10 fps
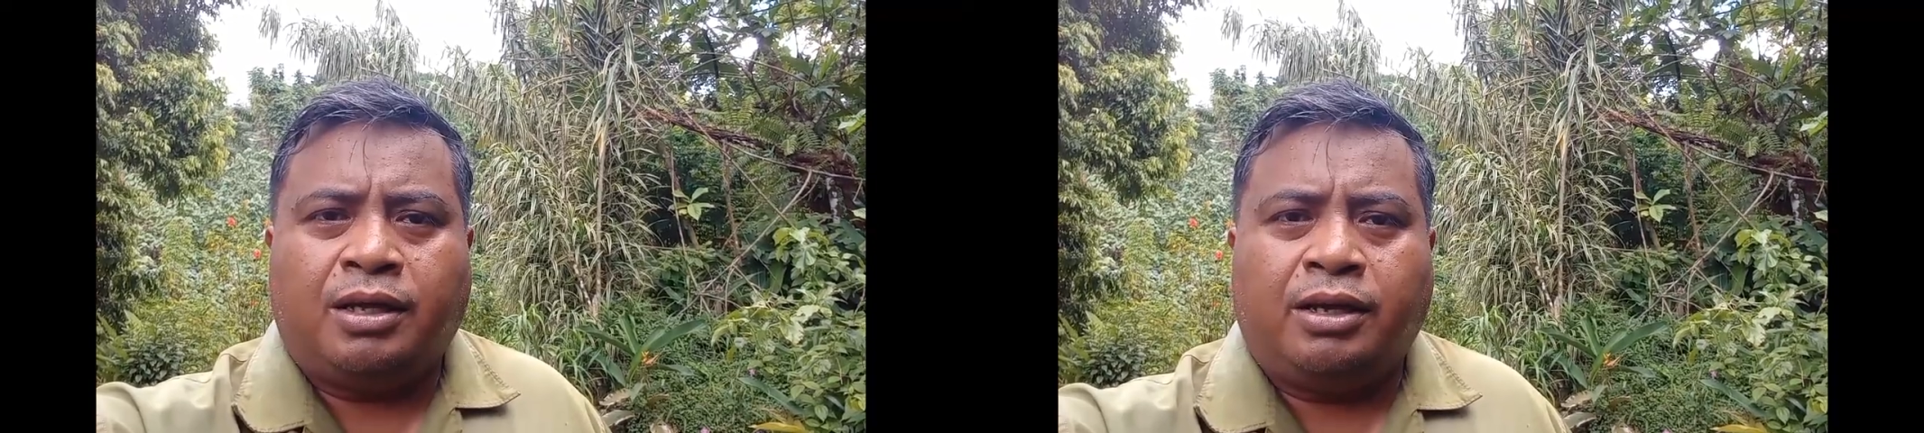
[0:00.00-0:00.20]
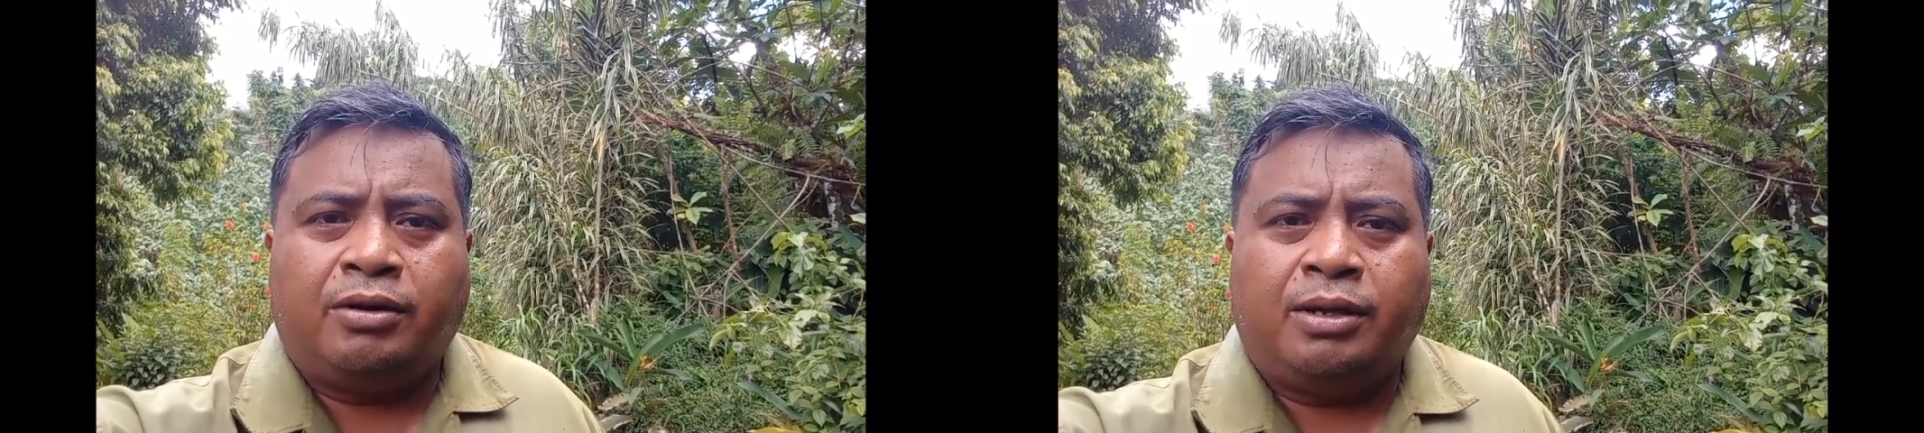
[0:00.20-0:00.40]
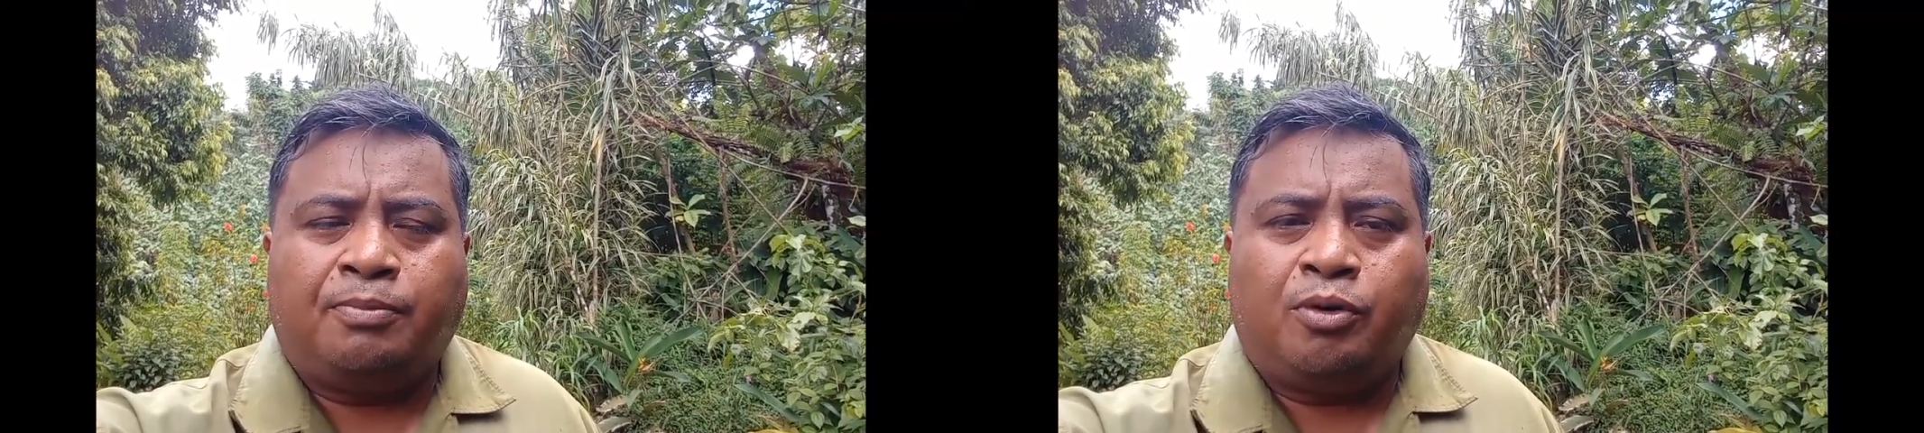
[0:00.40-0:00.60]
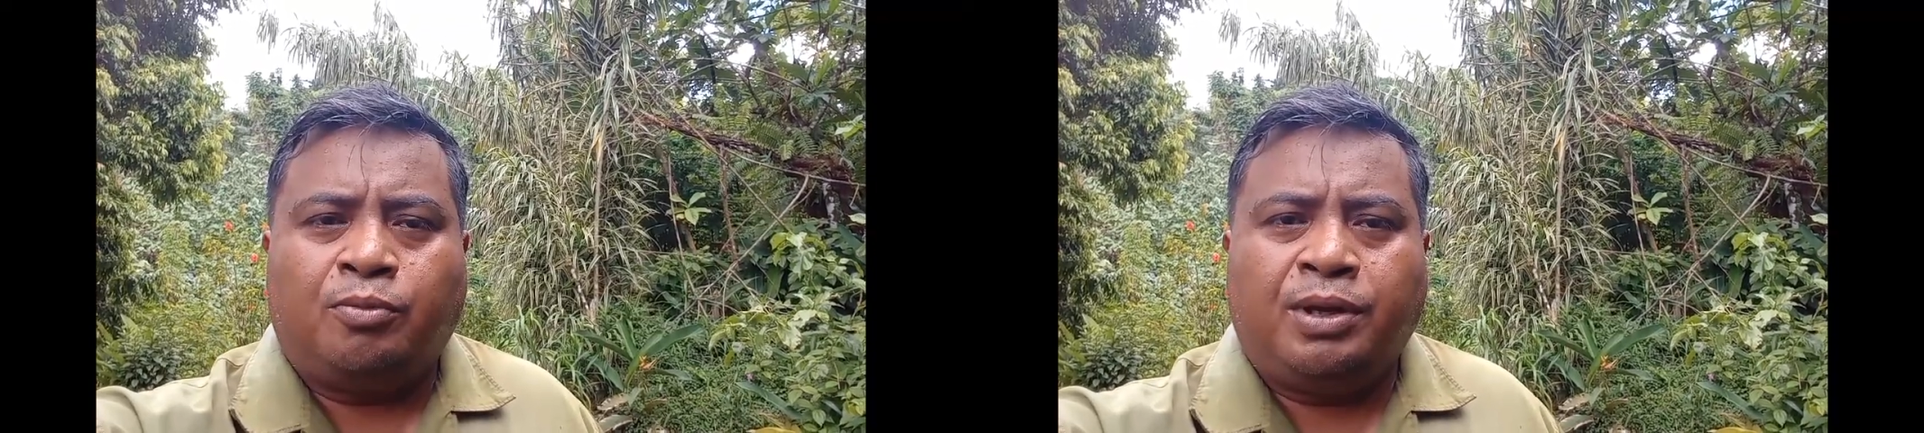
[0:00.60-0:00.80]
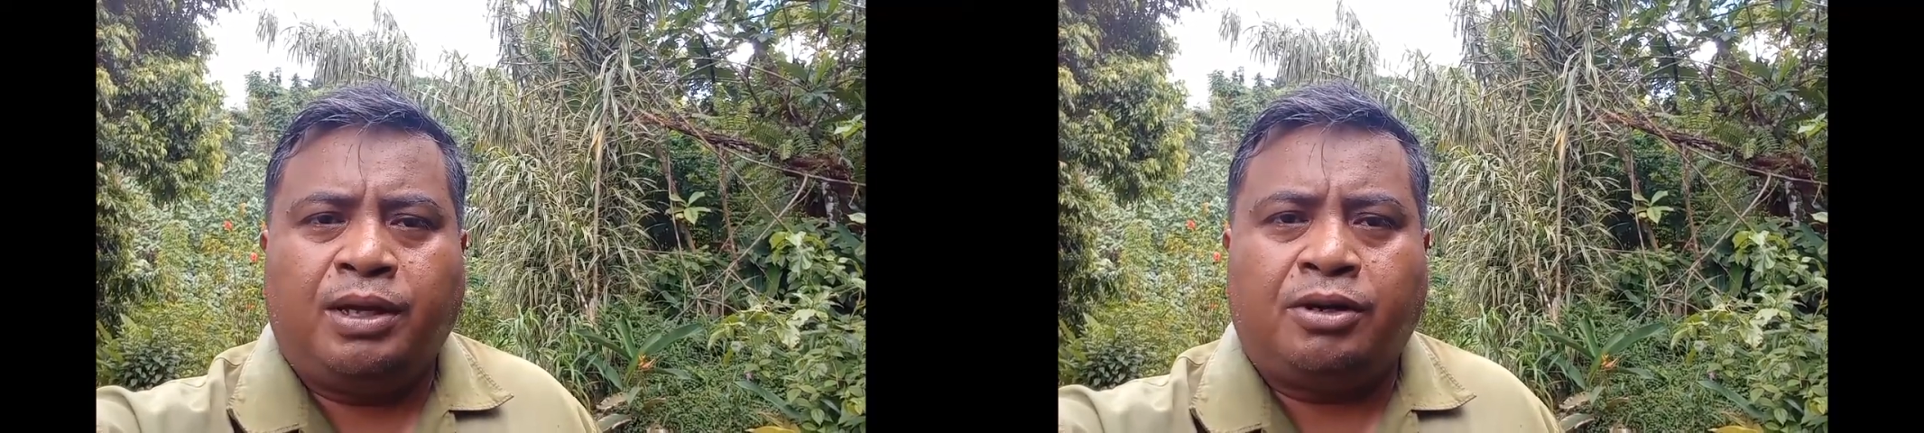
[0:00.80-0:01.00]
here in
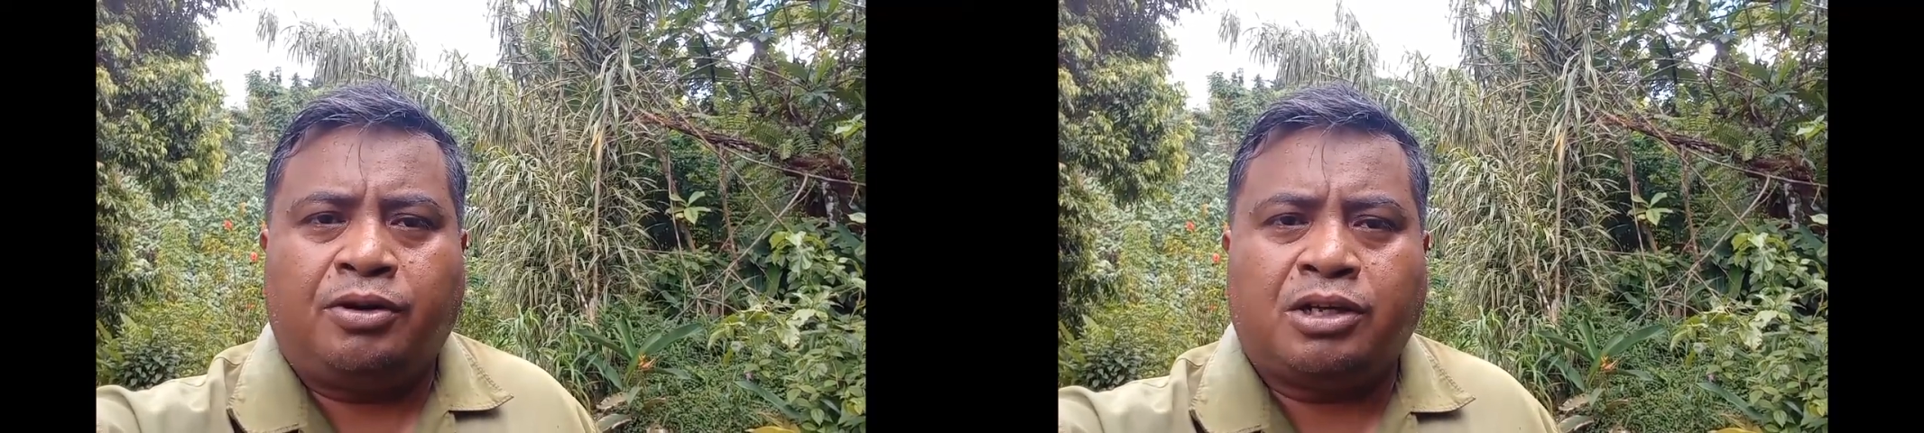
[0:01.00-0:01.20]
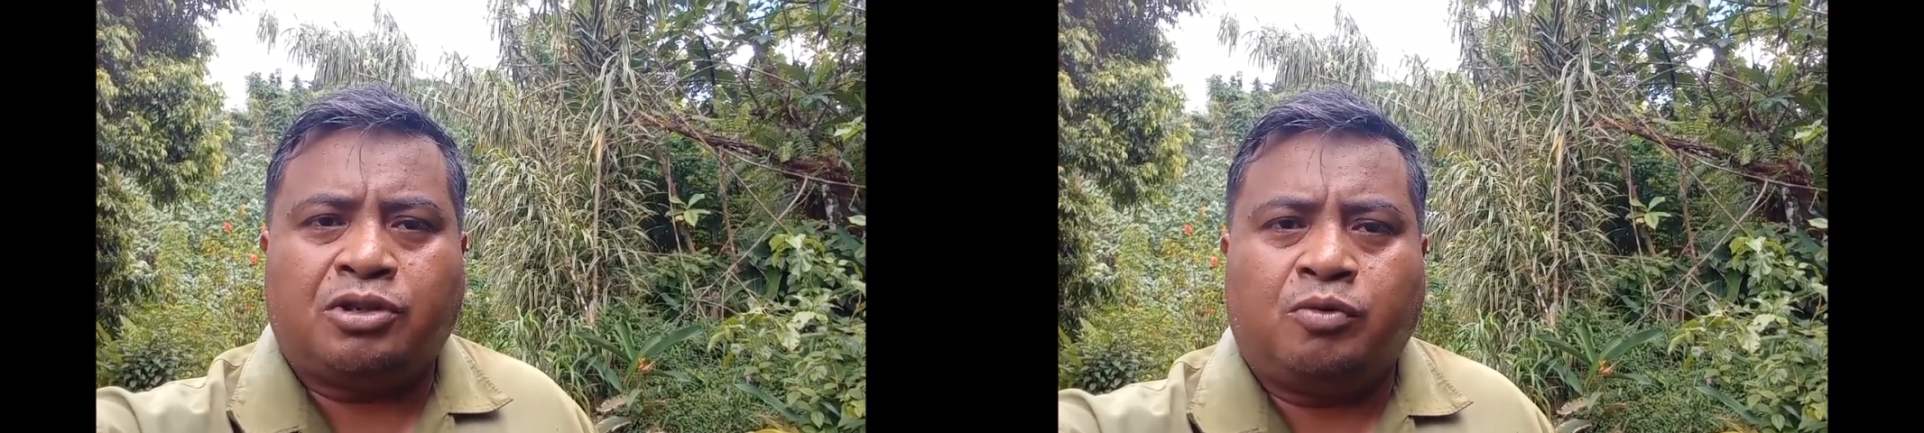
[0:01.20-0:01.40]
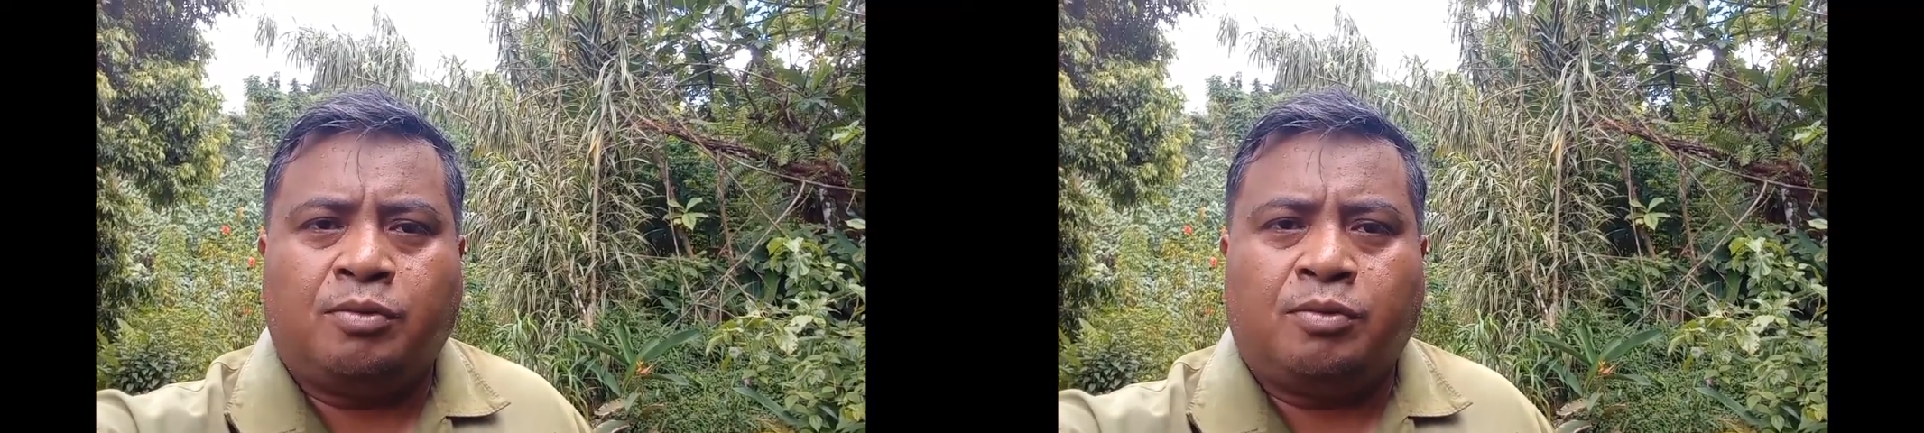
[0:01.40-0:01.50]
Pohnpei International